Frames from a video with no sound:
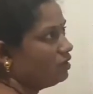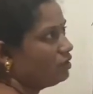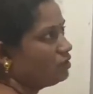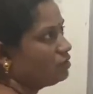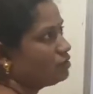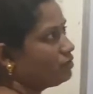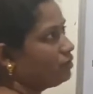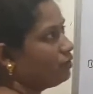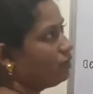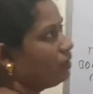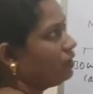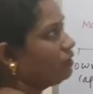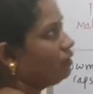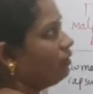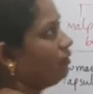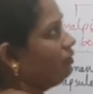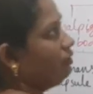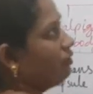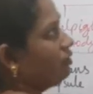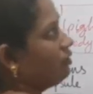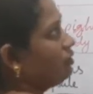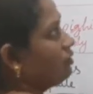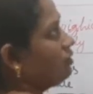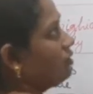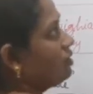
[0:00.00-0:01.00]
So
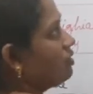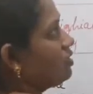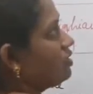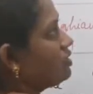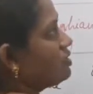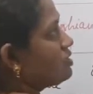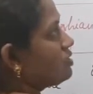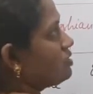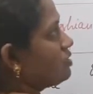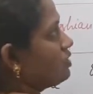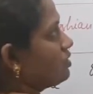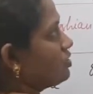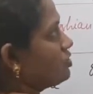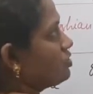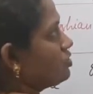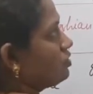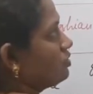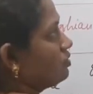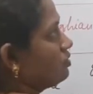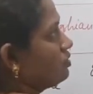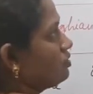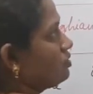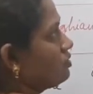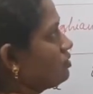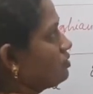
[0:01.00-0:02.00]
here this structure,
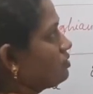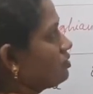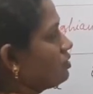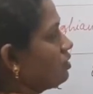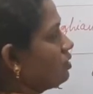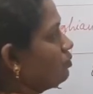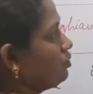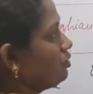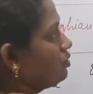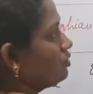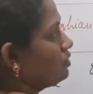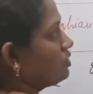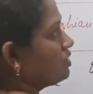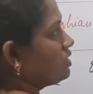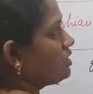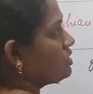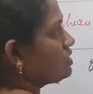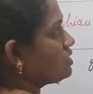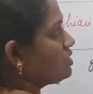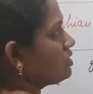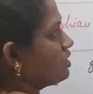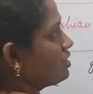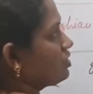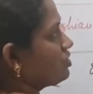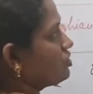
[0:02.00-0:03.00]
so about this
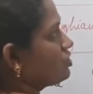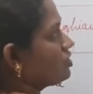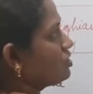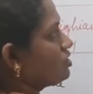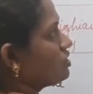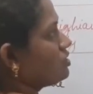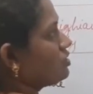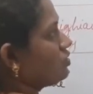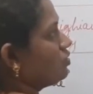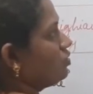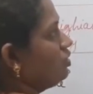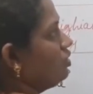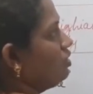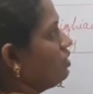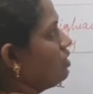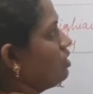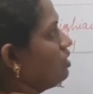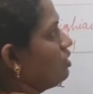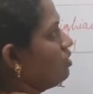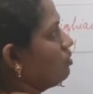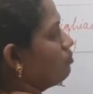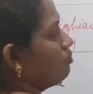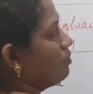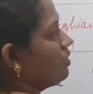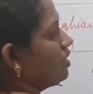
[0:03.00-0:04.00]
structure is called
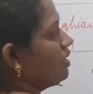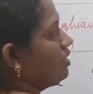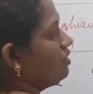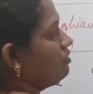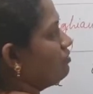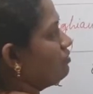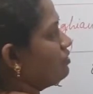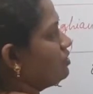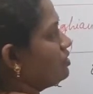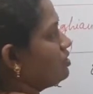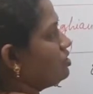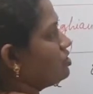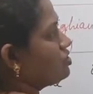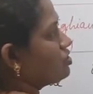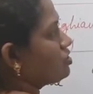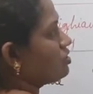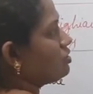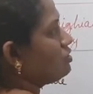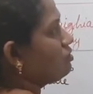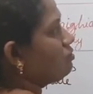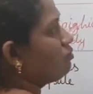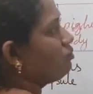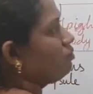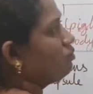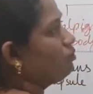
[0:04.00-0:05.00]

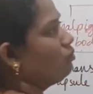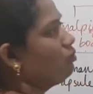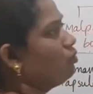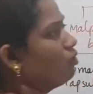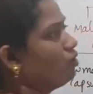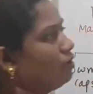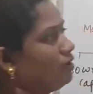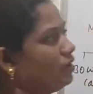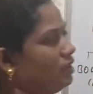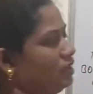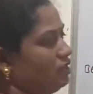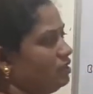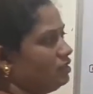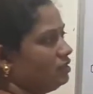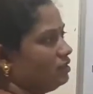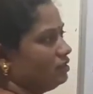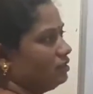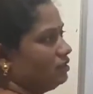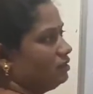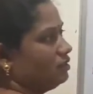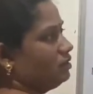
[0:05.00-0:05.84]
Malpighian body.